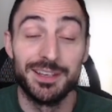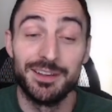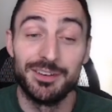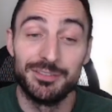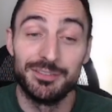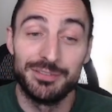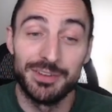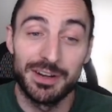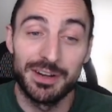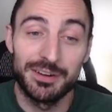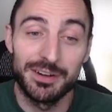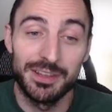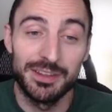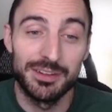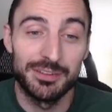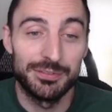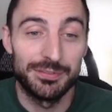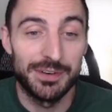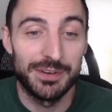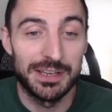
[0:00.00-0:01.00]
Very
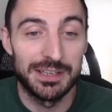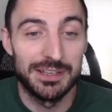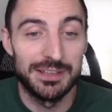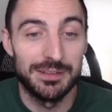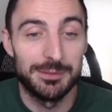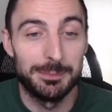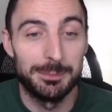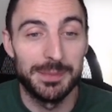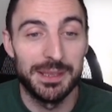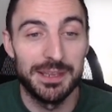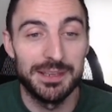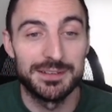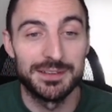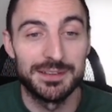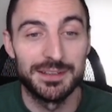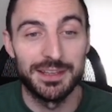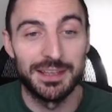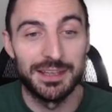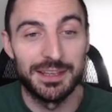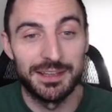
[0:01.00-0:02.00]
funny mate,
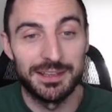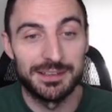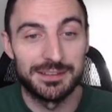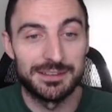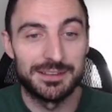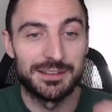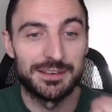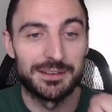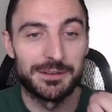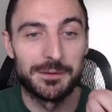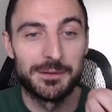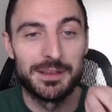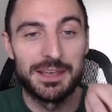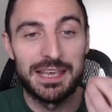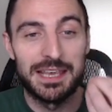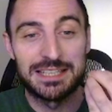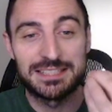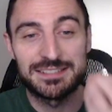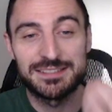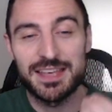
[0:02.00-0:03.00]
and
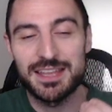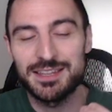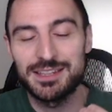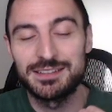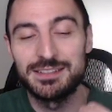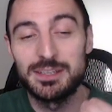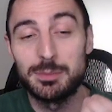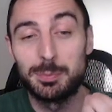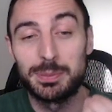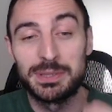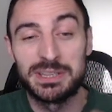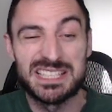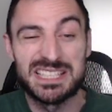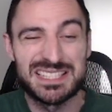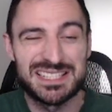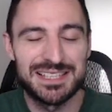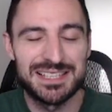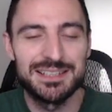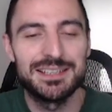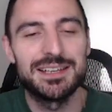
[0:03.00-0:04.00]
aesthetically
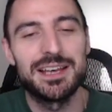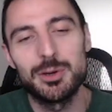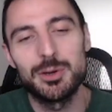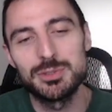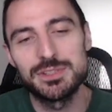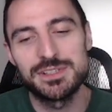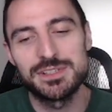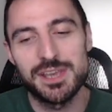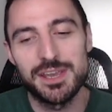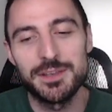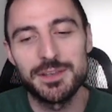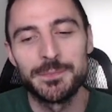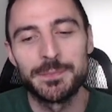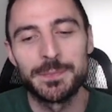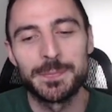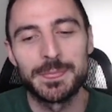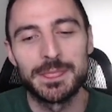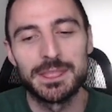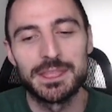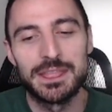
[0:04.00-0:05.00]
pleasing, I would say.
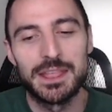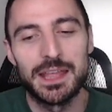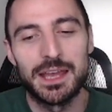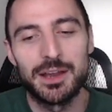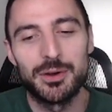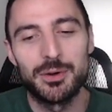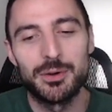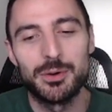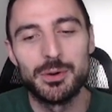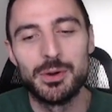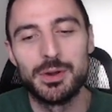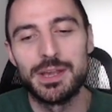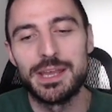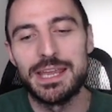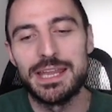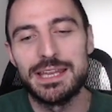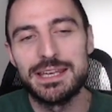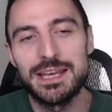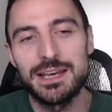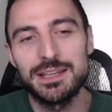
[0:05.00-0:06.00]
Now,
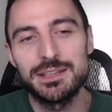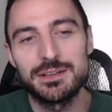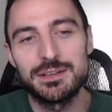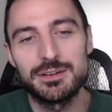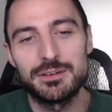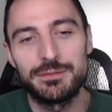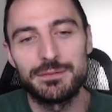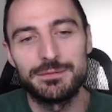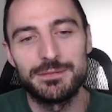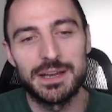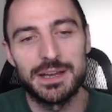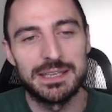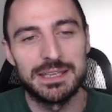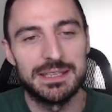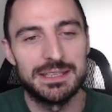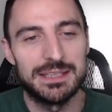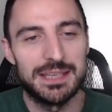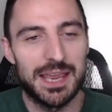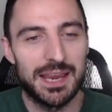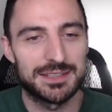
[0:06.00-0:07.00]
another funny
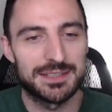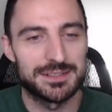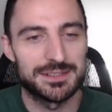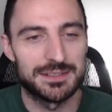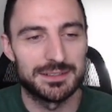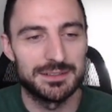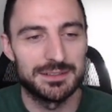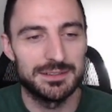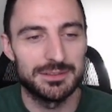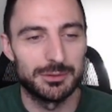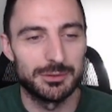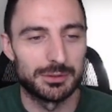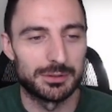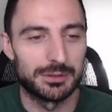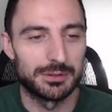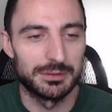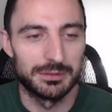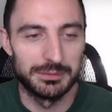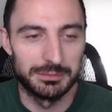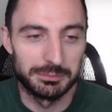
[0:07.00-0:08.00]
accident, or
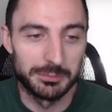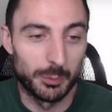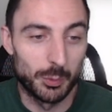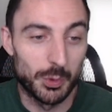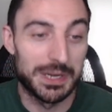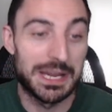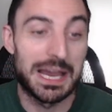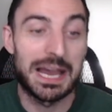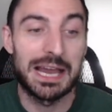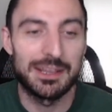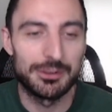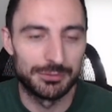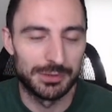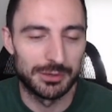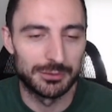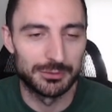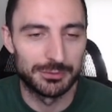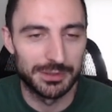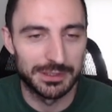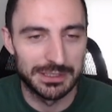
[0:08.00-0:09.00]
what I
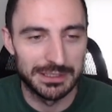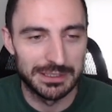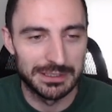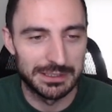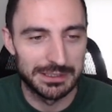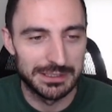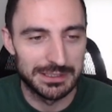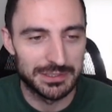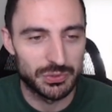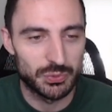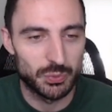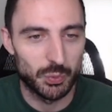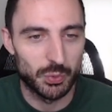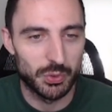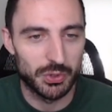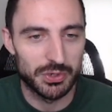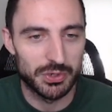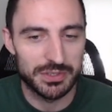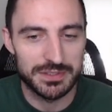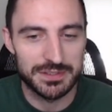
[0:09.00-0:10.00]
found funny at least,
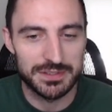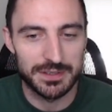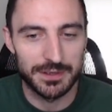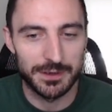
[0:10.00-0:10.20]
was